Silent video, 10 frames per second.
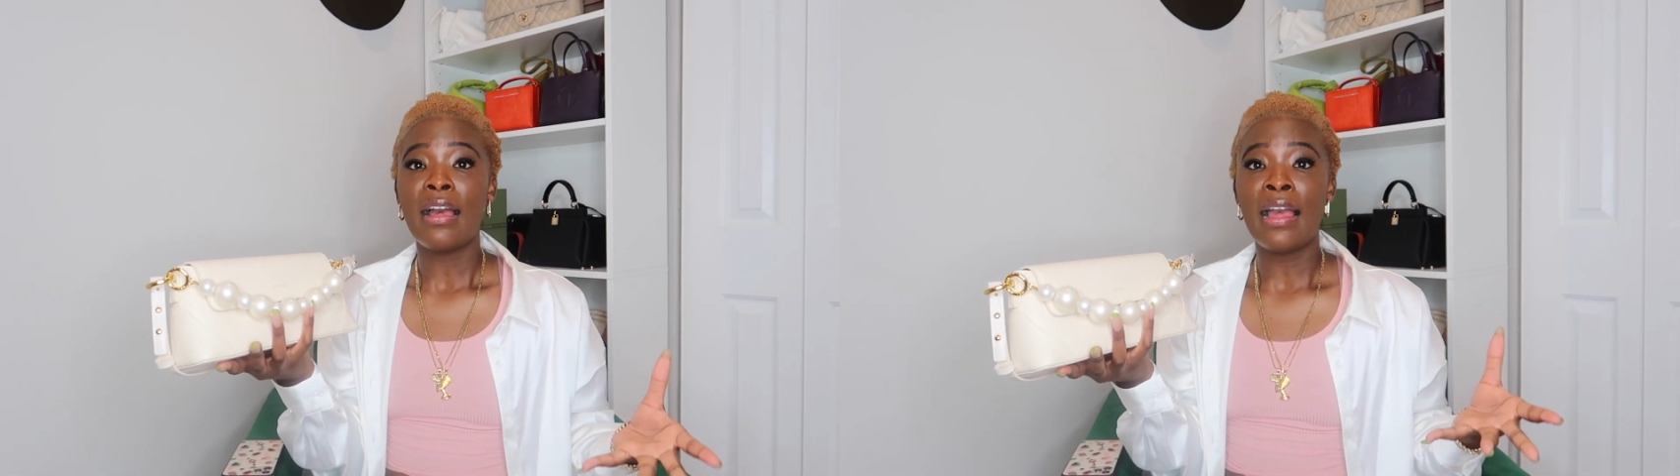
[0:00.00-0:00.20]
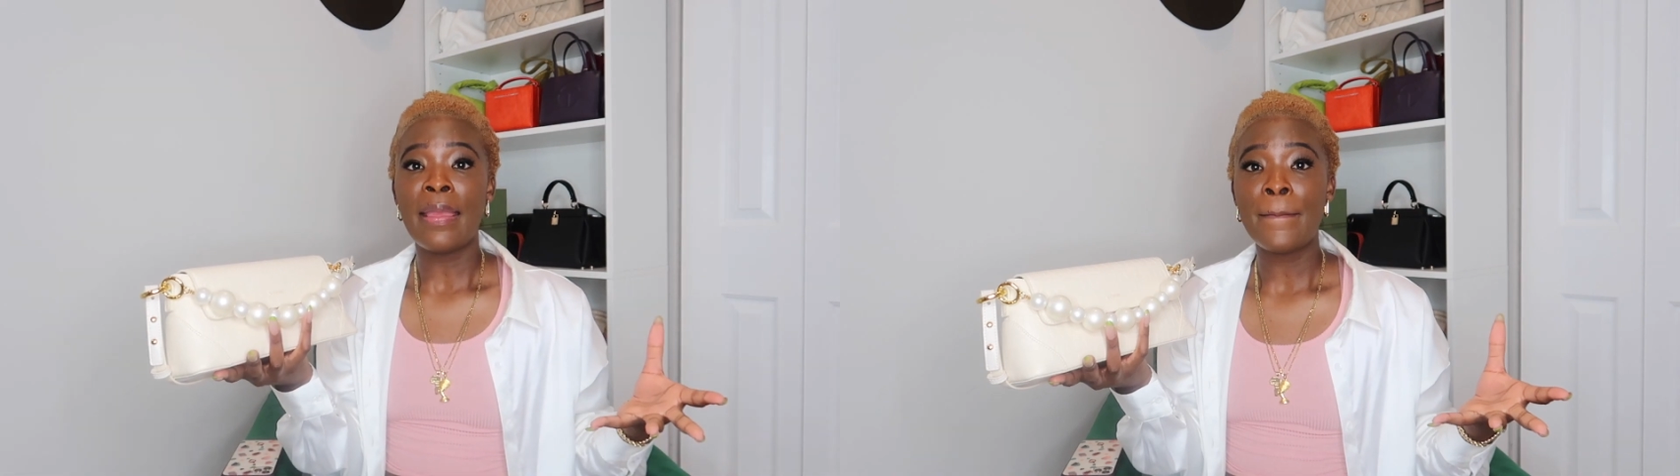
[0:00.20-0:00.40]

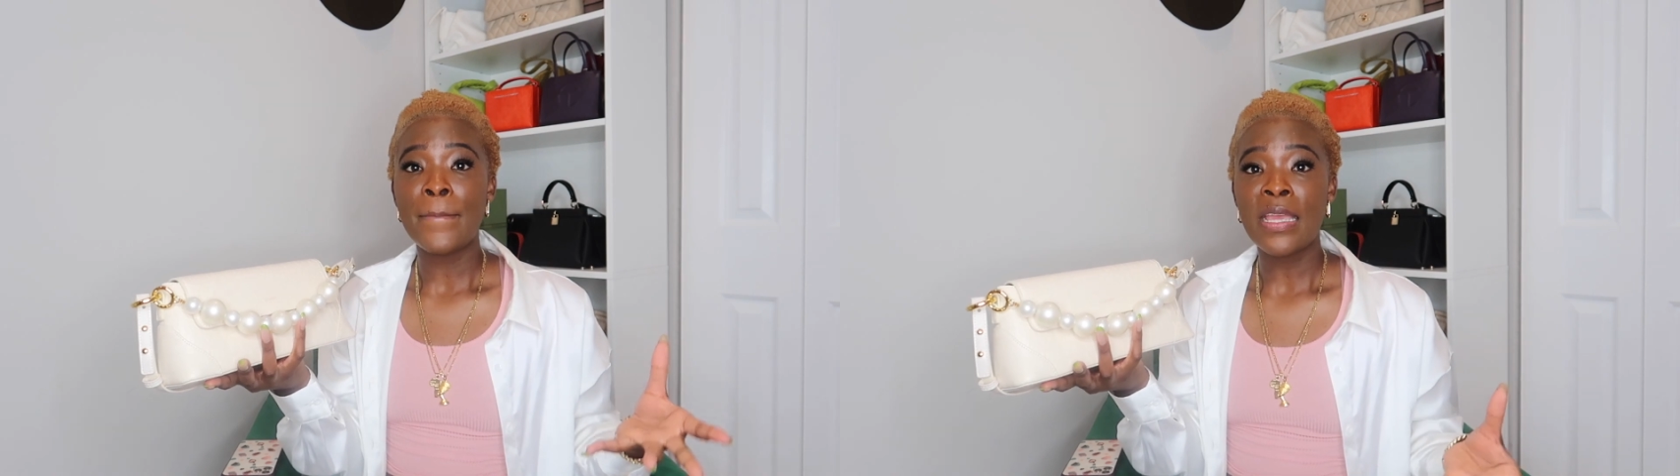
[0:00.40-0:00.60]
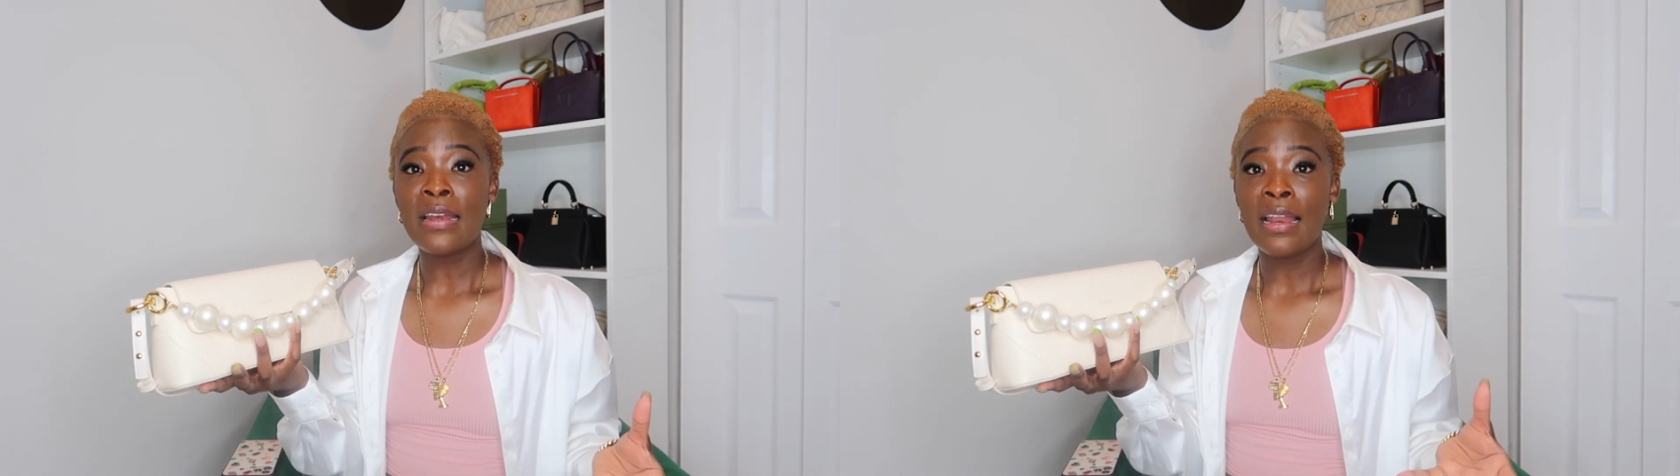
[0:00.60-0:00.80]
I
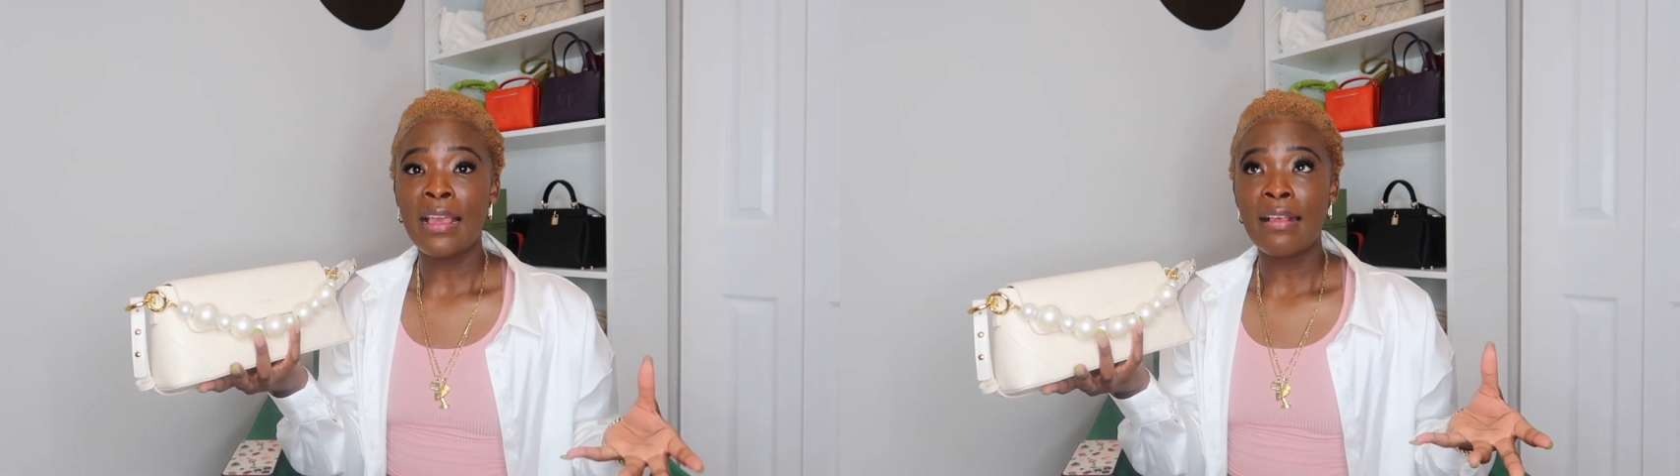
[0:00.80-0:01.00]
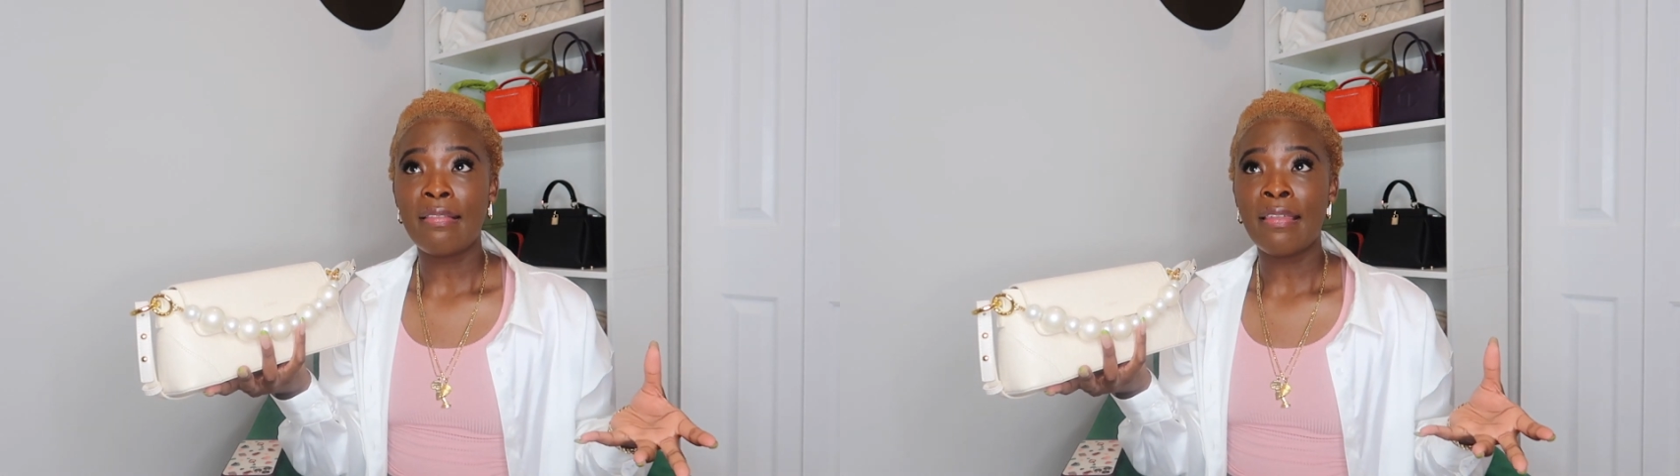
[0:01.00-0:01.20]
mean
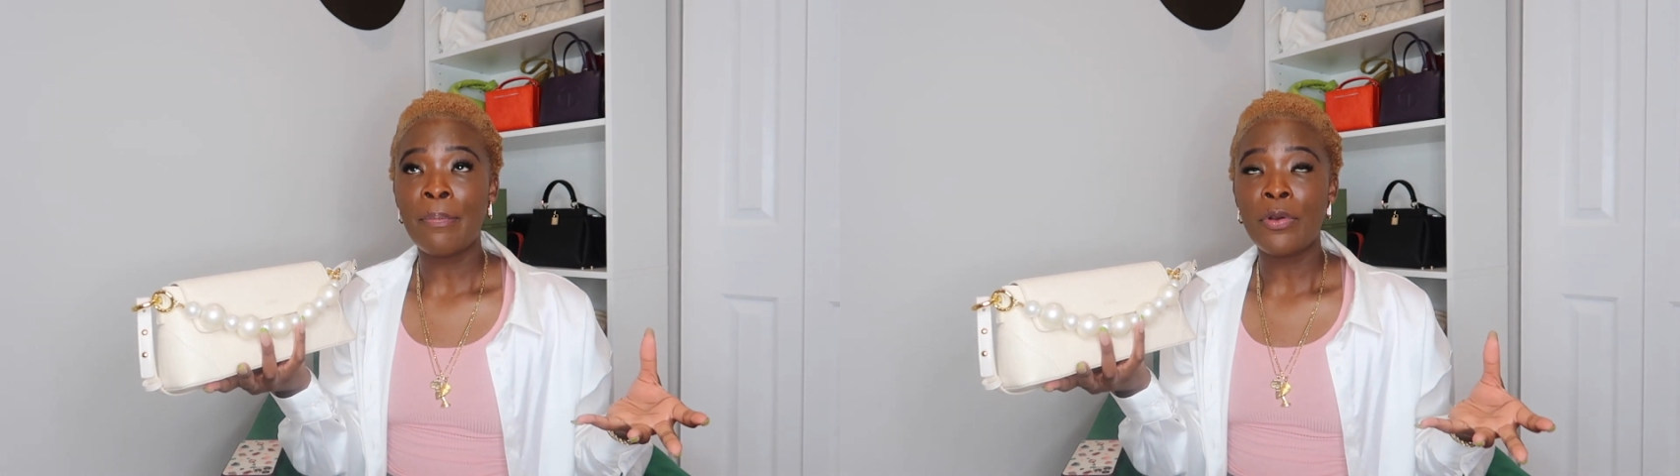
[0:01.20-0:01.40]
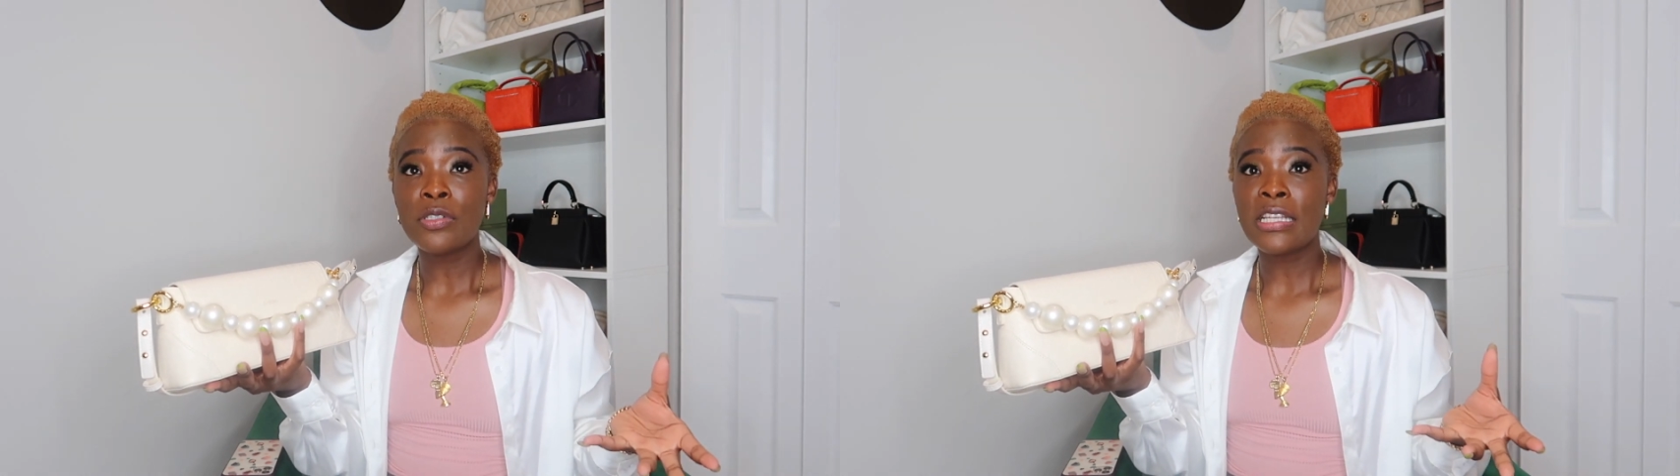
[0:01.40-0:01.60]
like the
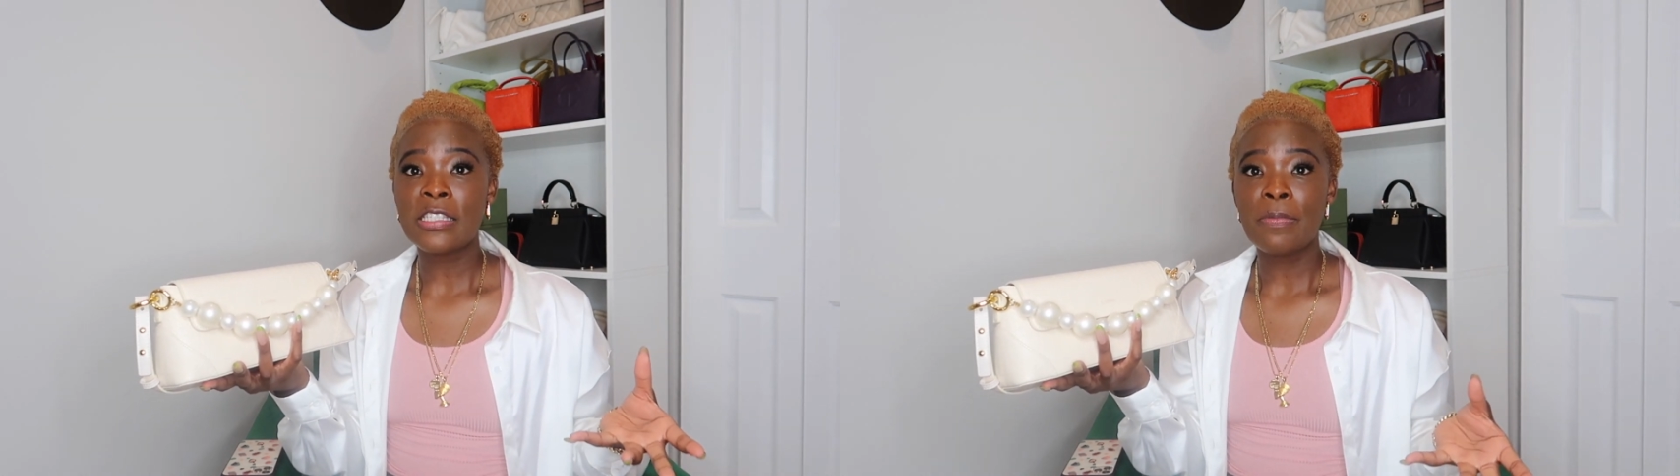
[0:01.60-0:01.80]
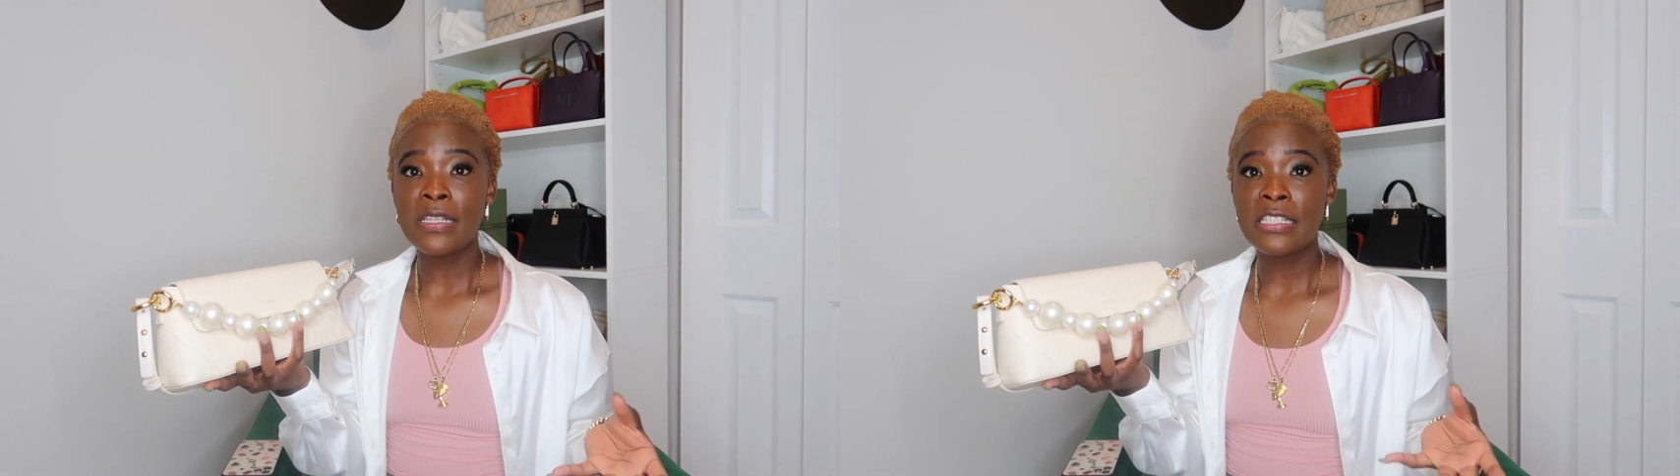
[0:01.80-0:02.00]
most
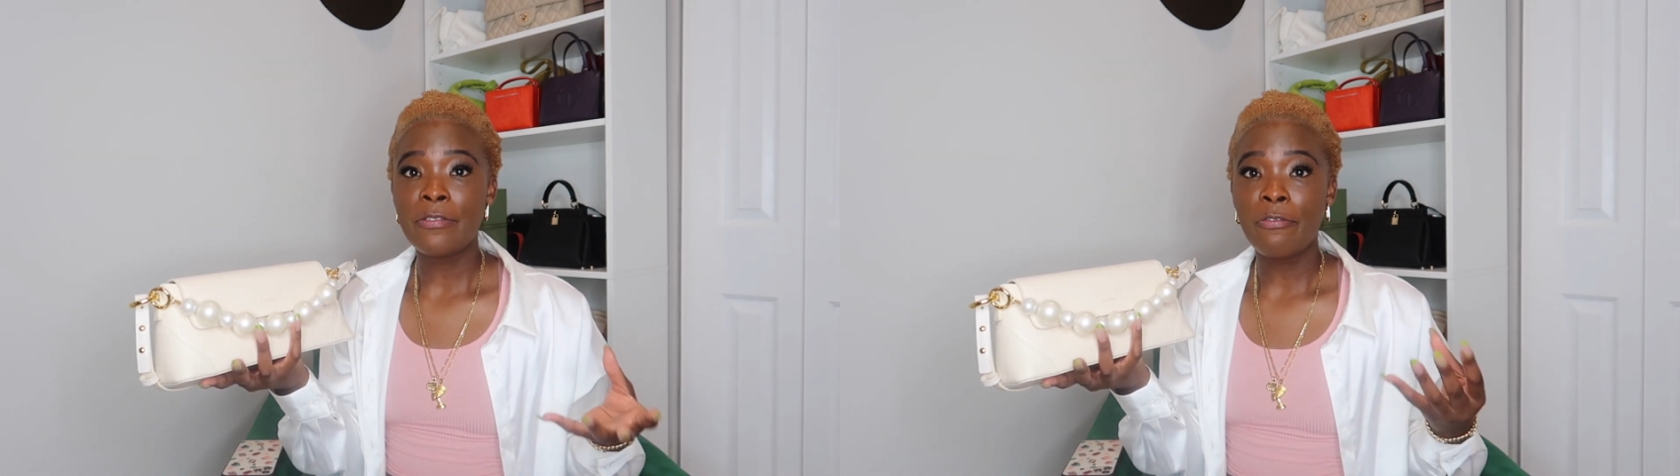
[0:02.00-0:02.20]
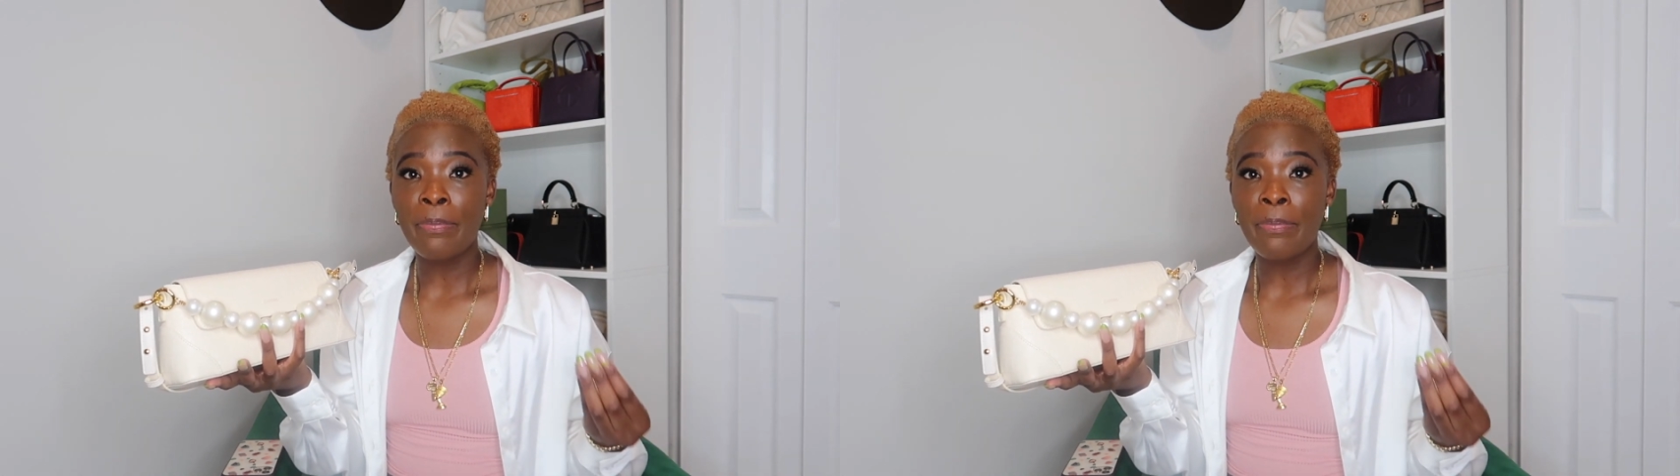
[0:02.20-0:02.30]
expensive